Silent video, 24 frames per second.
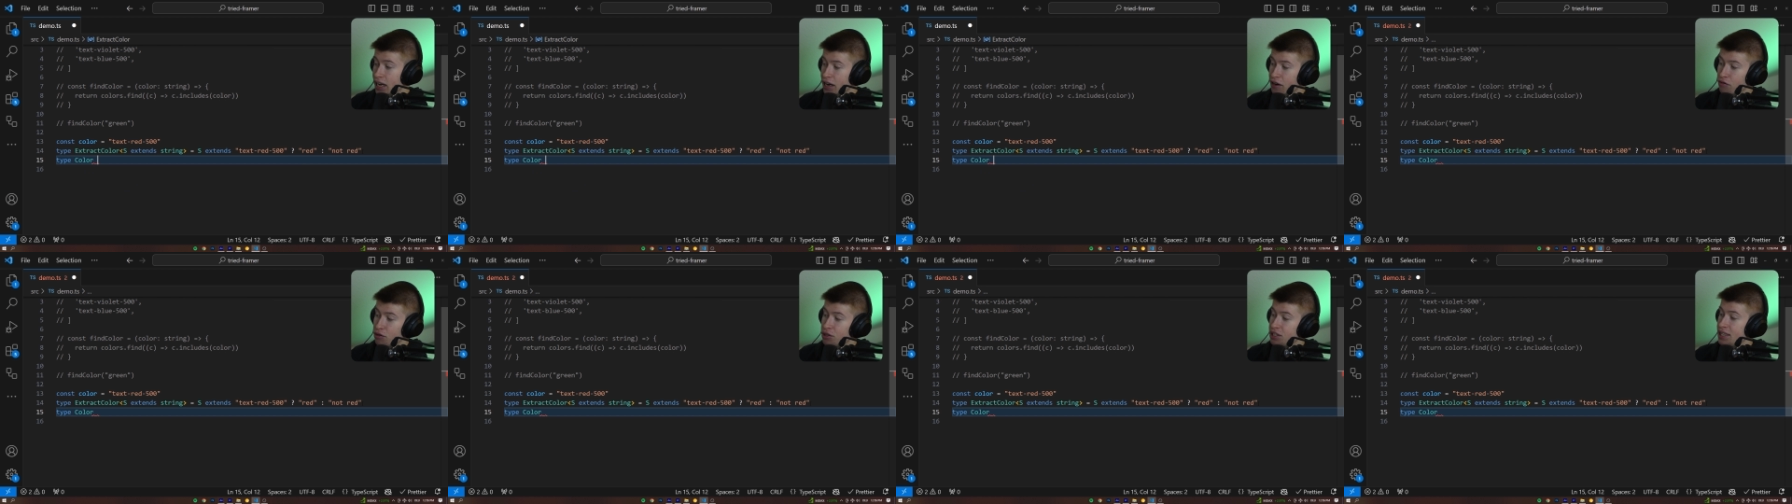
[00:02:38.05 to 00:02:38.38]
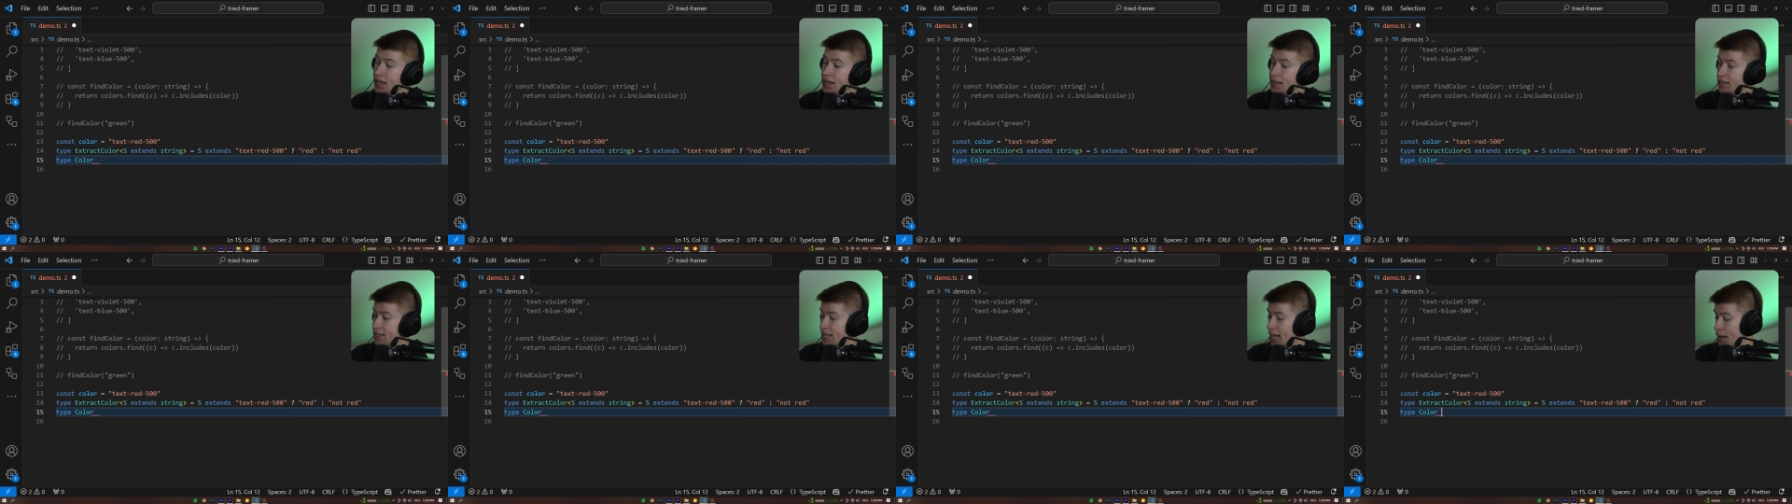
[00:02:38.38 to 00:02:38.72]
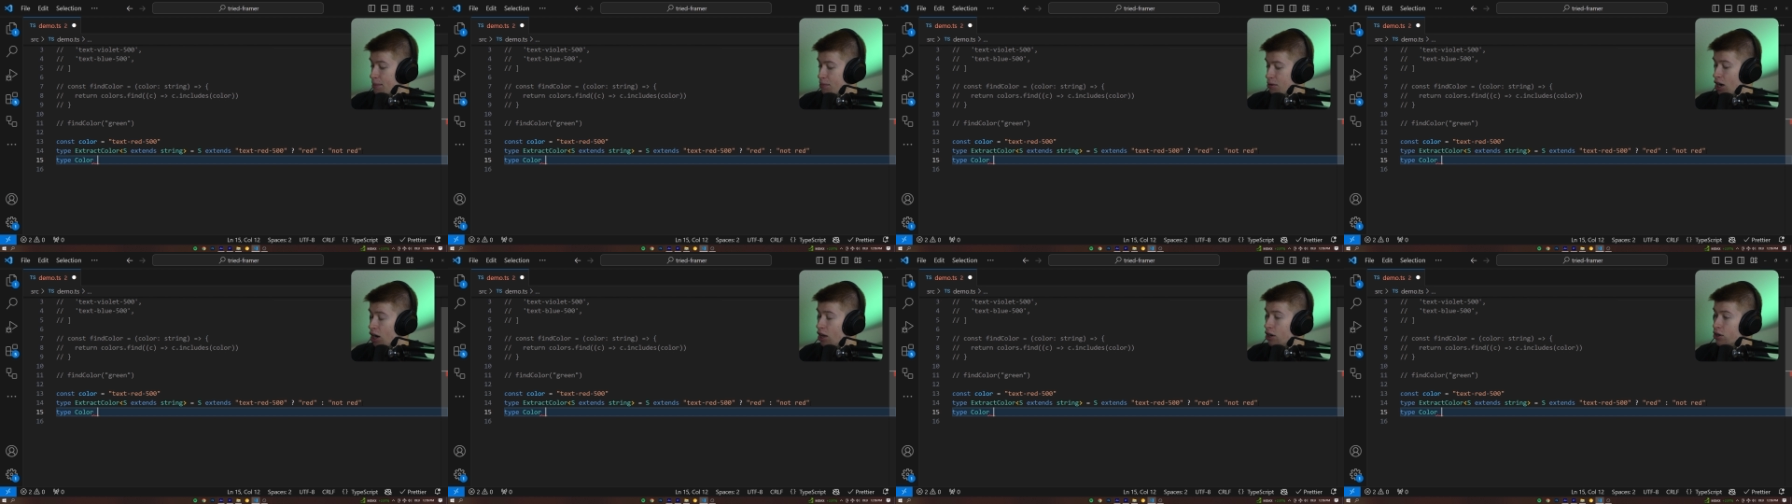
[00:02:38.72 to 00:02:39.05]
If we say
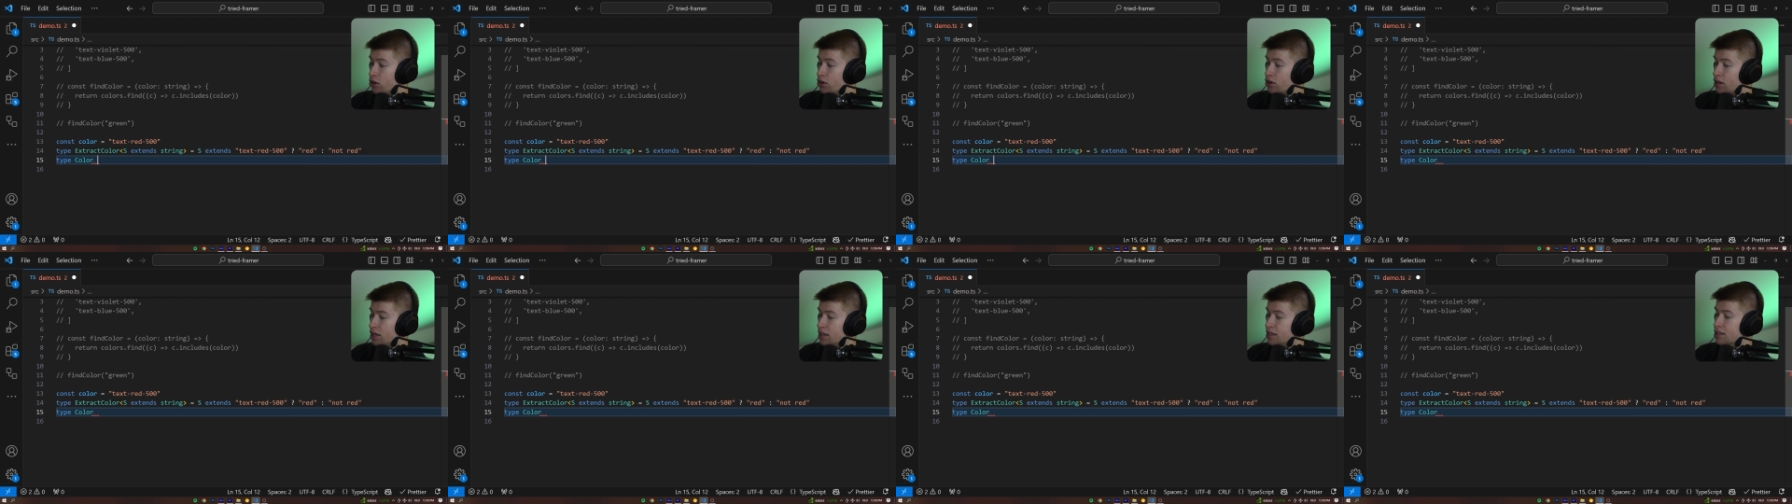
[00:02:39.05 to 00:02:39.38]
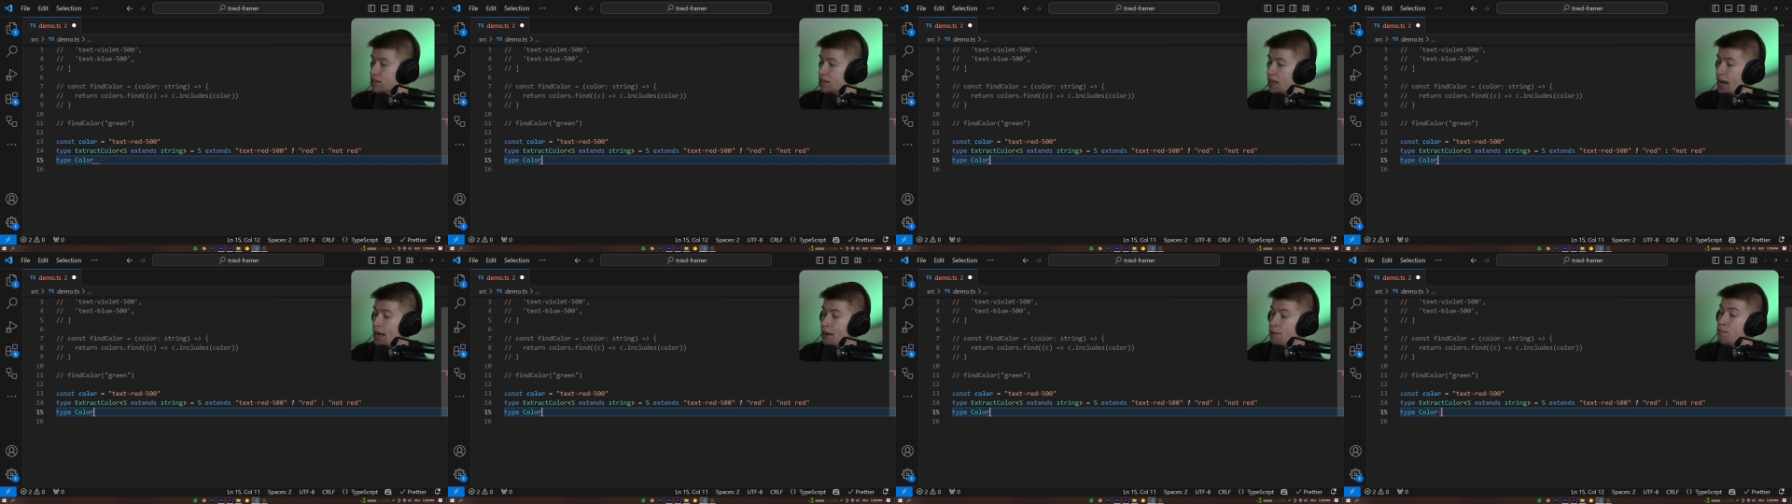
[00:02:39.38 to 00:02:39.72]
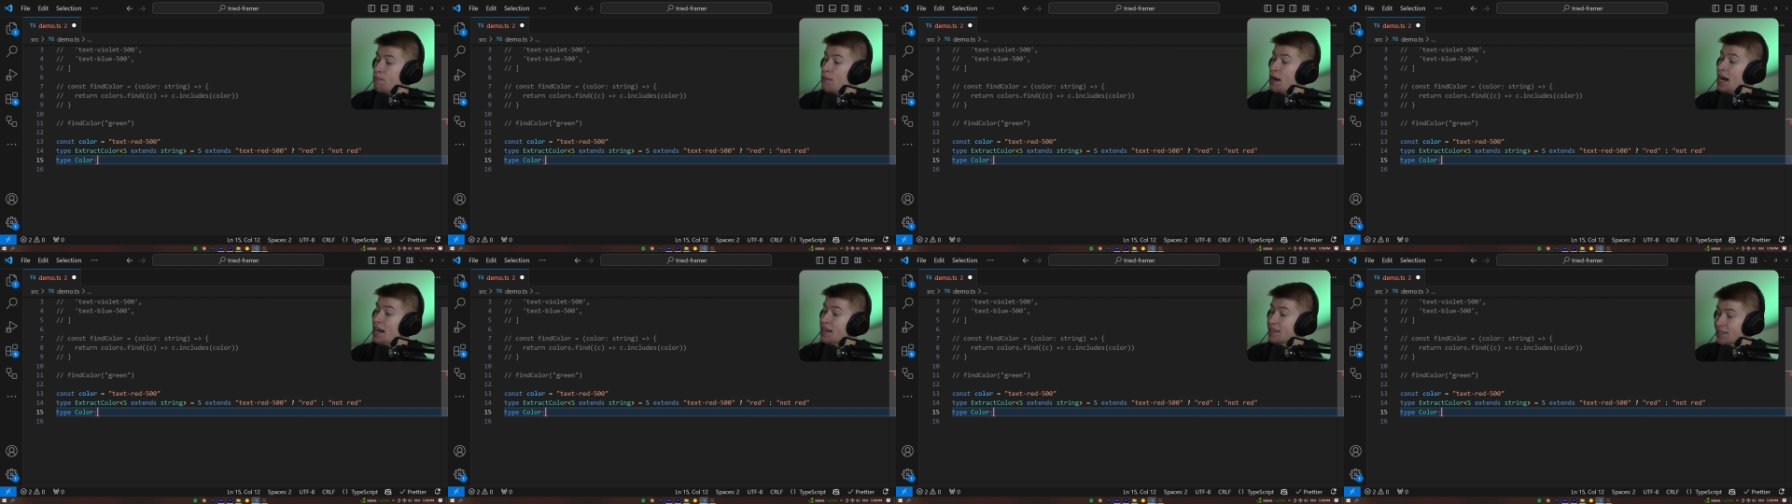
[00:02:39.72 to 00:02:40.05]
type color is
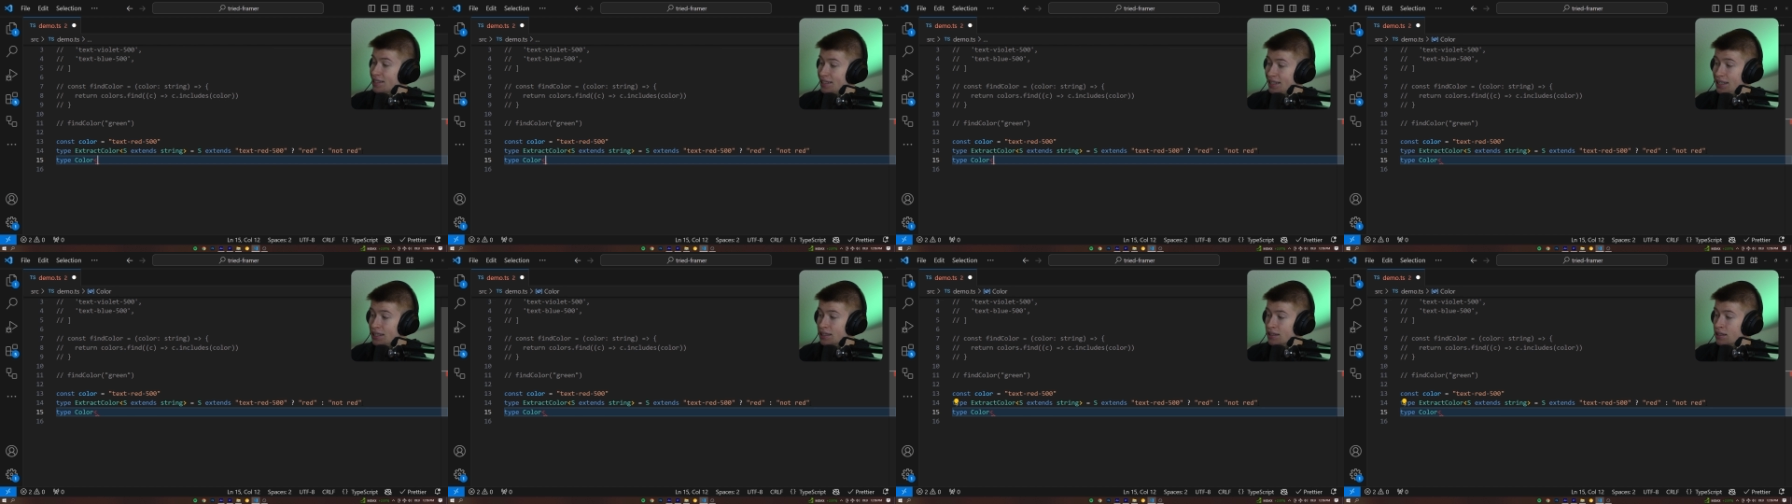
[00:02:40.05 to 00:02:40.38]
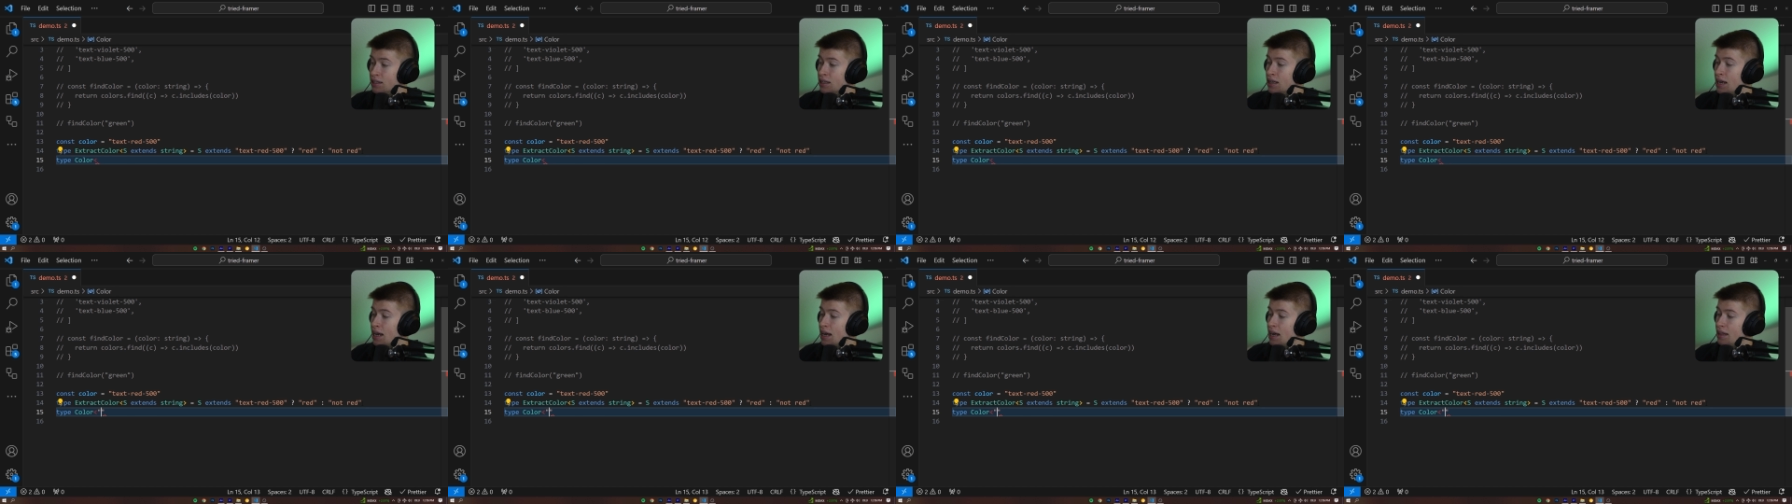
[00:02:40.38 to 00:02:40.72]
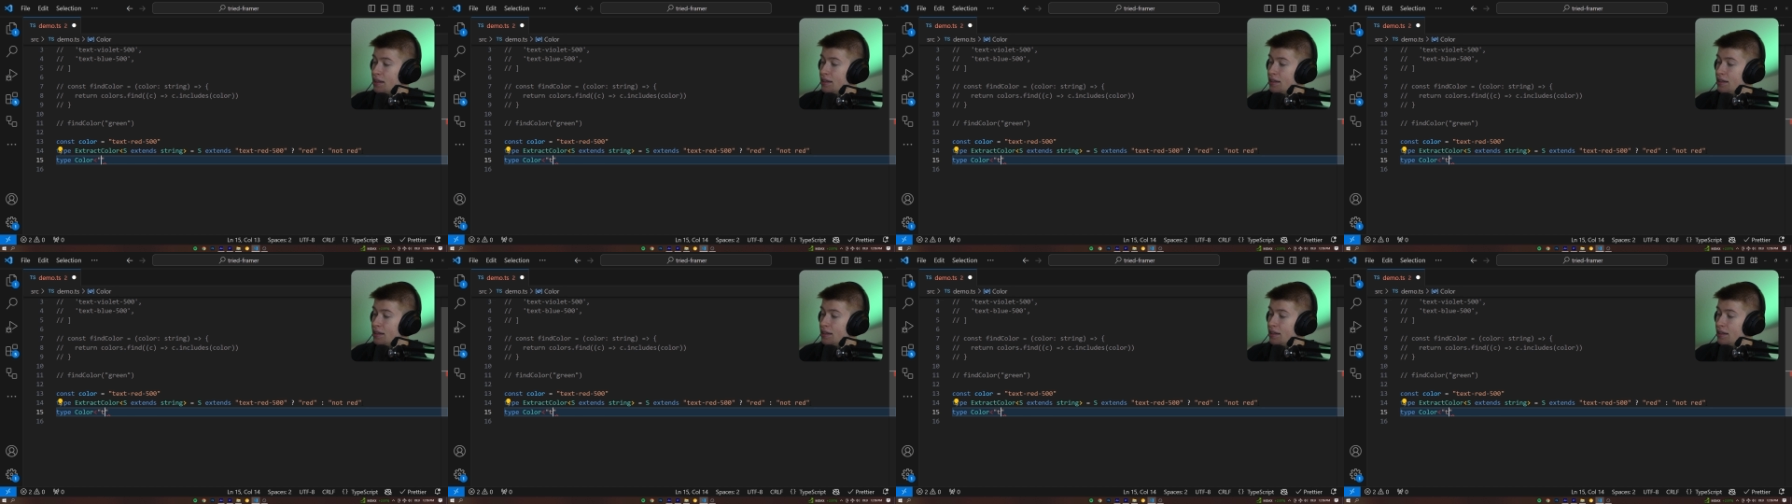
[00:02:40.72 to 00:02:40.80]
and pass in